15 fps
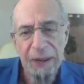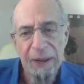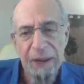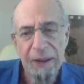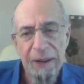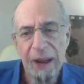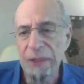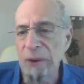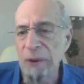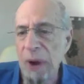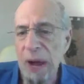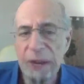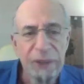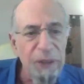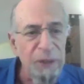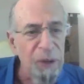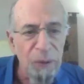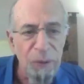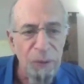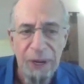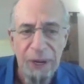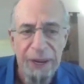Otherwise, you
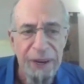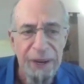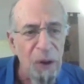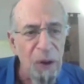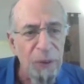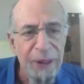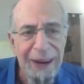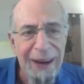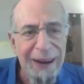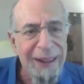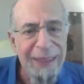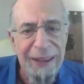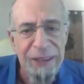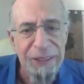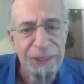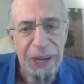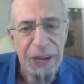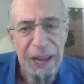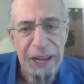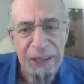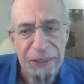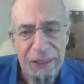don't really know that anything has
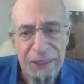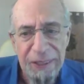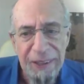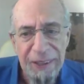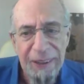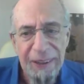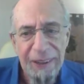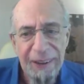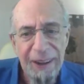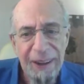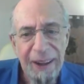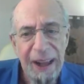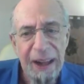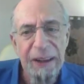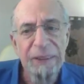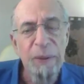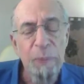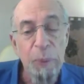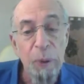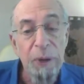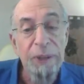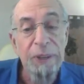changed. And it's
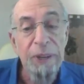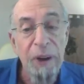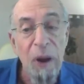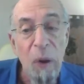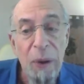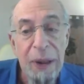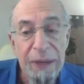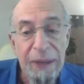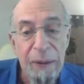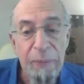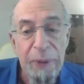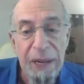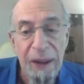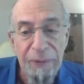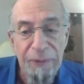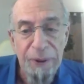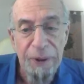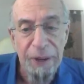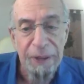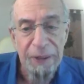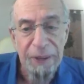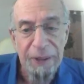important to know it and be
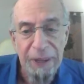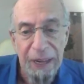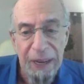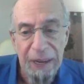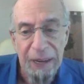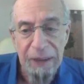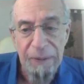confident in it.